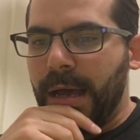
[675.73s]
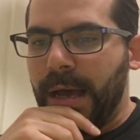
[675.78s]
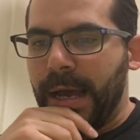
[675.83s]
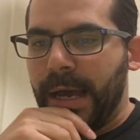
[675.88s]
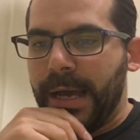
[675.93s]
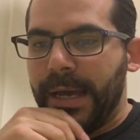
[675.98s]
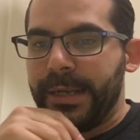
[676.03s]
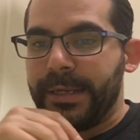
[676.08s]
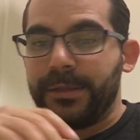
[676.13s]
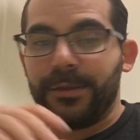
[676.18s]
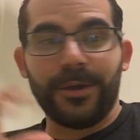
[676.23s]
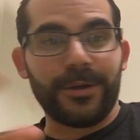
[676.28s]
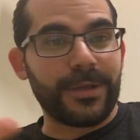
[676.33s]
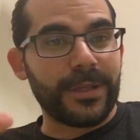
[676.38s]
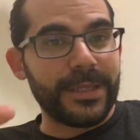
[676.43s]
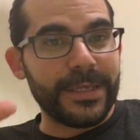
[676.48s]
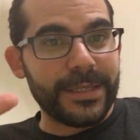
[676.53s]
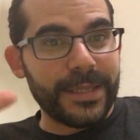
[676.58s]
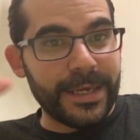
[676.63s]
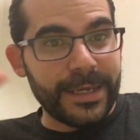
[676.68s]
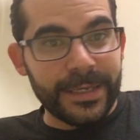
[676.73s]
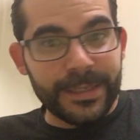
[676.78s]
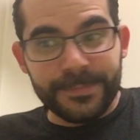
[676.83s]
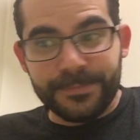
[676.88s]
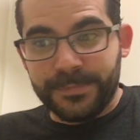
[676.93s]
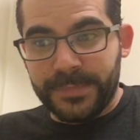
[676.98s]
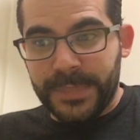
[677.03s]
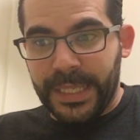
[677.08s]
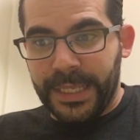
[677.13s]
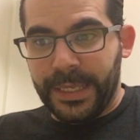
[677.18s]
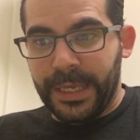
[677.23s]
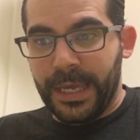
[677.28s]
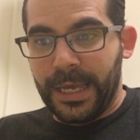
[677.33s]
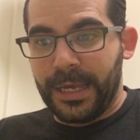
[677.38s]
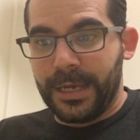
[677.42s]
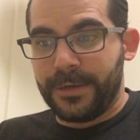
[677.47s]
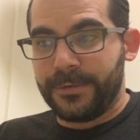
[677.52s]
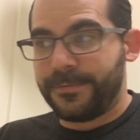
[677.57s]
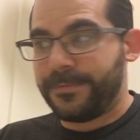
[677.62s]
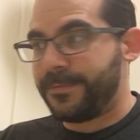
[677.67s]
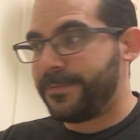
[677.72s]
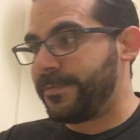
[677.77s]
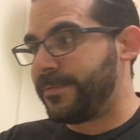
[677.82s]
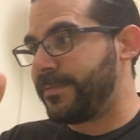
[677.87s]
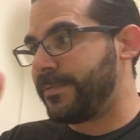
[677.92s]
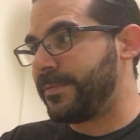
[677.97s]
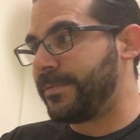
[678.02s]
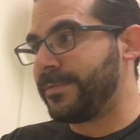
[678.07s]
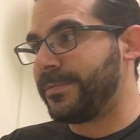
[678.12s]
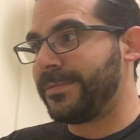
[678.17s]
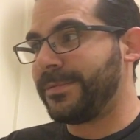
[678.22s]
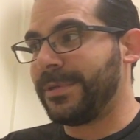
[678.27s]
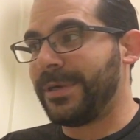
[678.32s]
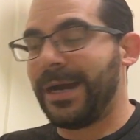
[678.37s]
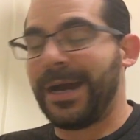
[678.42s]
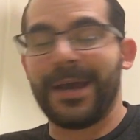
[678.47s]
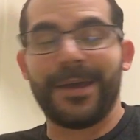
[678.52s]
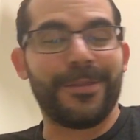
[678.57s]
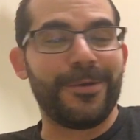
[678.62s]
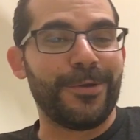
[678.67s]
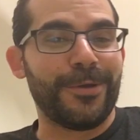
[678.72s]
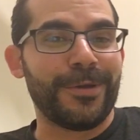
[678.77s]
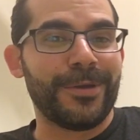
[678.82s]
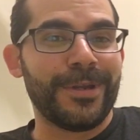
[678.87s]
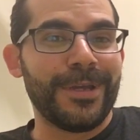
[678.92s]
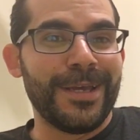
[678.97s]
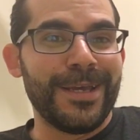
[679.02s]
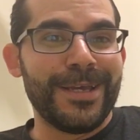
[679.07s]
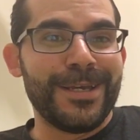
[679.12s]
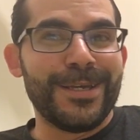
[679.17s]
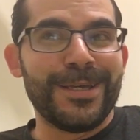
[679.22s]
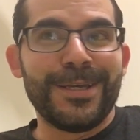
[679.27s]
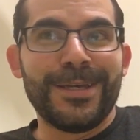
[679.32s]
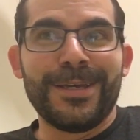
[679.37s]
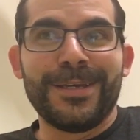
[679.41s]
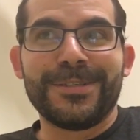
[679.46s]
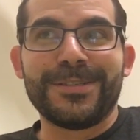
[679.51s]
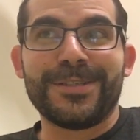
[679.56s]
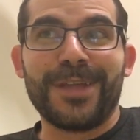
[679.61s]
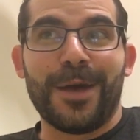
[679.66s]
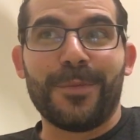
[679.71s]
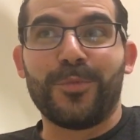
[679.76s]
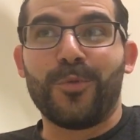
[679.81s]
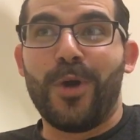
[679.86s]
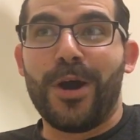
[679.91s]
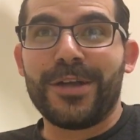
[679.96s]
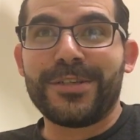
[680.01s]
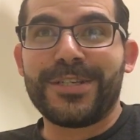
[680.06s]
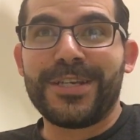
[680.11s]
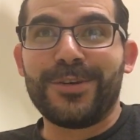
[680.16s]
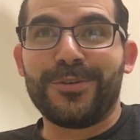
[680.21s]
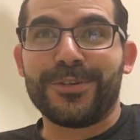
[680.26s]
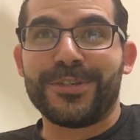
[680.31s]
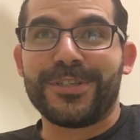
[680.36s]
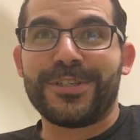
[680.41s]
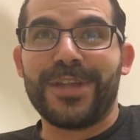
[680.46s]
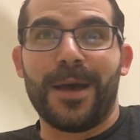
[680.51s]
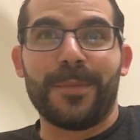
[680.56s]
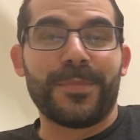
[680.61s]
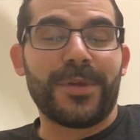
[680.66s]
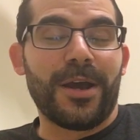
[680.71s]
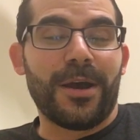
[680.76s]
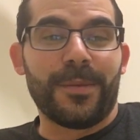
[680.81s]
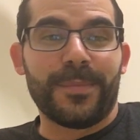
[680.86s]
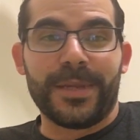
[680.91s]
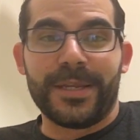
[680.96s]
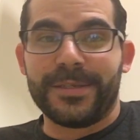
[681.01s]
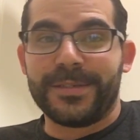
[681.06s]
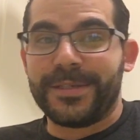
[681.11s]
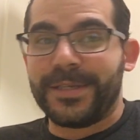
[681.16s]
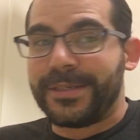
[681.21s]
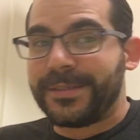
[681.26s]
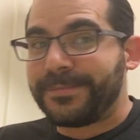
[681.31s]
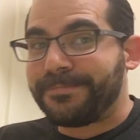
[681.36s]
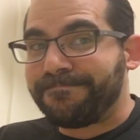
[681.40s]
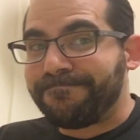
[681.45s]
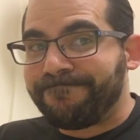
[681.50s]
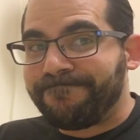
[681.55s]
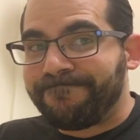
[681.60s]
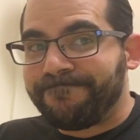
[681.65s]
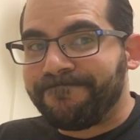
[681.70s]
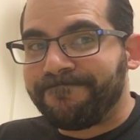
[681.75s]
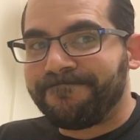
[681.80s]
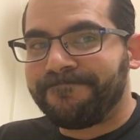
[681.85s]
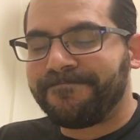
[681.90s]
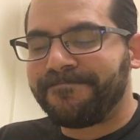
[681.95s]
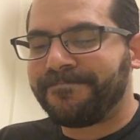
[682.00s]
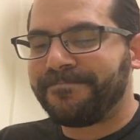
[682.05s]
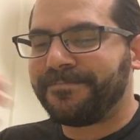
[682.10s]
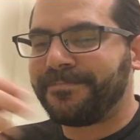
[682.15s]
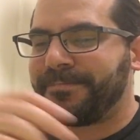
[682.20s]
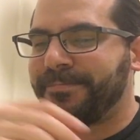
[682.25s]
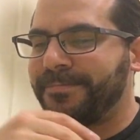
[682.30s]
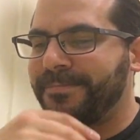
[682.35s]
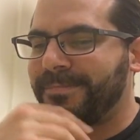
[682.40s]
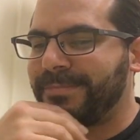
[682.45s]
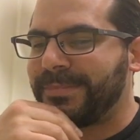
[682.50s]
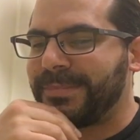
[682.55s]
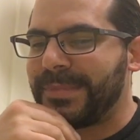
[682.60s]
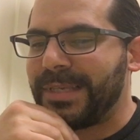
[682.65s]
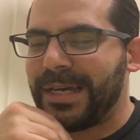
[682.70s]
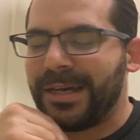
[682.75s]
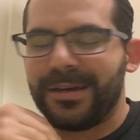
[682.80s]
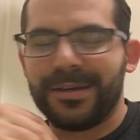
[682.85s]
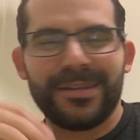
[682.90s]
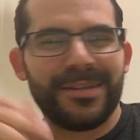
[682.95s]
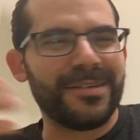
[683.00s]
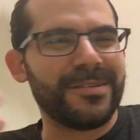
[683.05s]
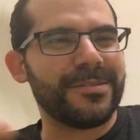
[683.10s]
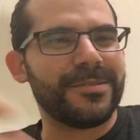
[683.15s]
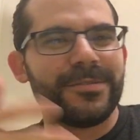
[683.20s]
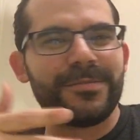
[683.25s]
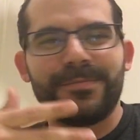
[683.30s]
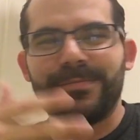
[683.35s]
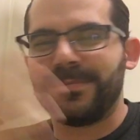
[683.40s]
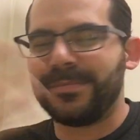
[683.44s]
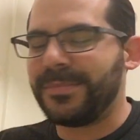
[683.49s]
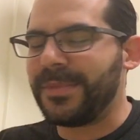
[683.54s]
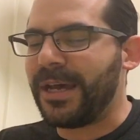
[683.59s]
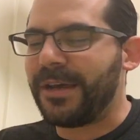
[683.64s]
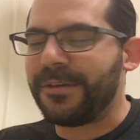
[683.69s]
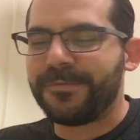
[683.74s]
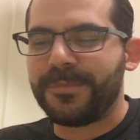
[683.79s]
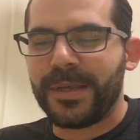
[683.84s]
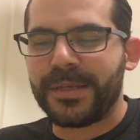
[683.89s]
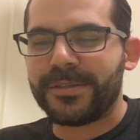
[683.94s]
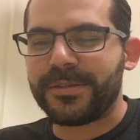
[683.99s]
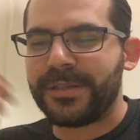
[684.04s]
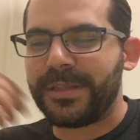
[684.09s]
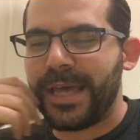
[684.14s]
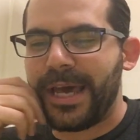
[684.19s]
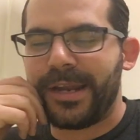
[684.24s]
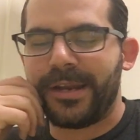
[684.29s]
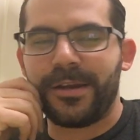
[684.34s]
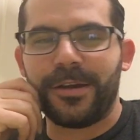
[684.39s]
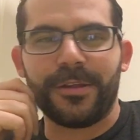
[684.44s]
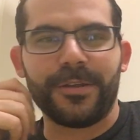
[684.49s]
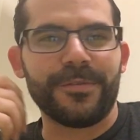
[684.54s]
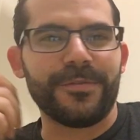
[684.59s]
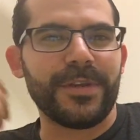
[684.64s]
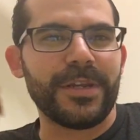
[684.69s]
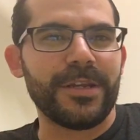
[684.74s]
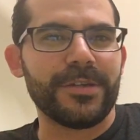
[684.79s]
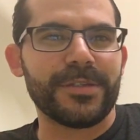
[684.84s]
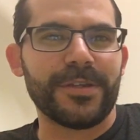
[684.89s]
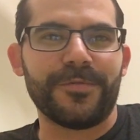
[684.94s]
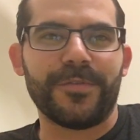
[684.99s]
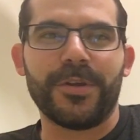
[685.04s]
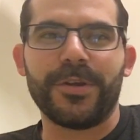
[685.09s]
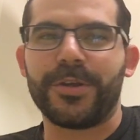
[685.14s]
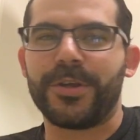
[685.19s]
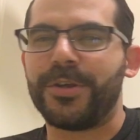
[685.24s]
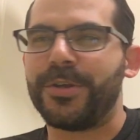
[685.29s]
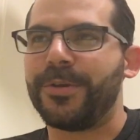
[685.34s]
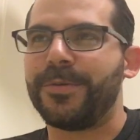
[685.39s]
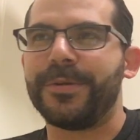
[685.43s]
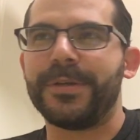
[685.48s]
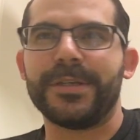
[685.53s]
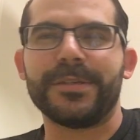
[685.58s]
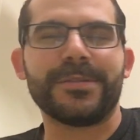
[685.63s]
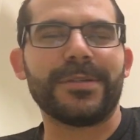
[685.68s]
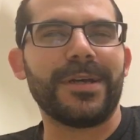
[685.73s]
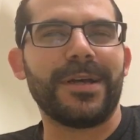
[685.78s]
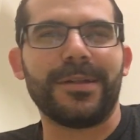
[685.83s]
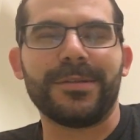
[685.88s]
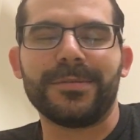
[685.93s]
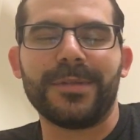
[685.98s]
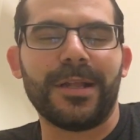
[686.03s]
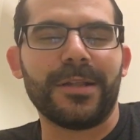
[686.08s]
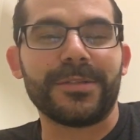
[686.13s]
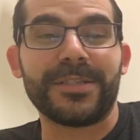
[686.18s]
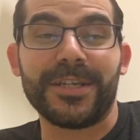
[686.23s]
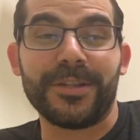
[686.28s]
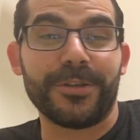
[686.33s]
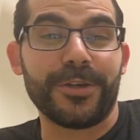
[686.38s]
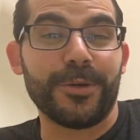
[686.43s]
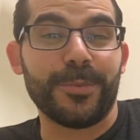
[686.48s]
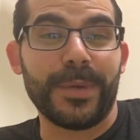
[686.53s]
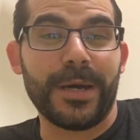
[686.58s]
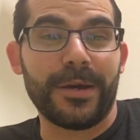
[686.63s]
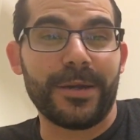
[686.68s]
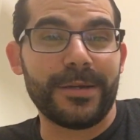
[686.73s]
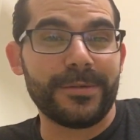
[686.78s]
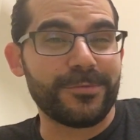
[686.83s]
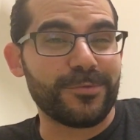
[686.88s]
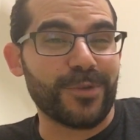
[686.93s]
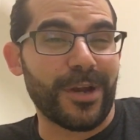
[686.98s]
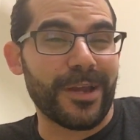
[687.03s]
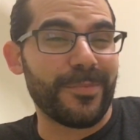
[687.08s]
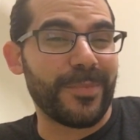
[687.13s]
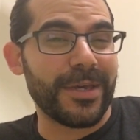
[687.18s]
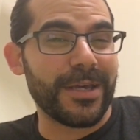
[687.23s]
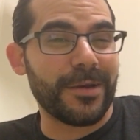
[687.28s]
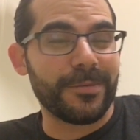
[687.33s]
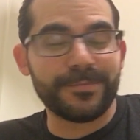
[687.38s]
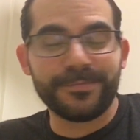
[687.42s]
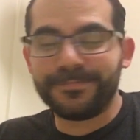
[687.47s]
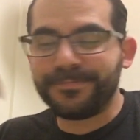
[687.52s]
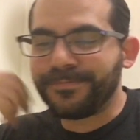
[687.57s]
And luckily, they have either stopped watching or stopped commenting. I've mentioned that in other videos. If you're curious, I'll tell you about it. Write me up.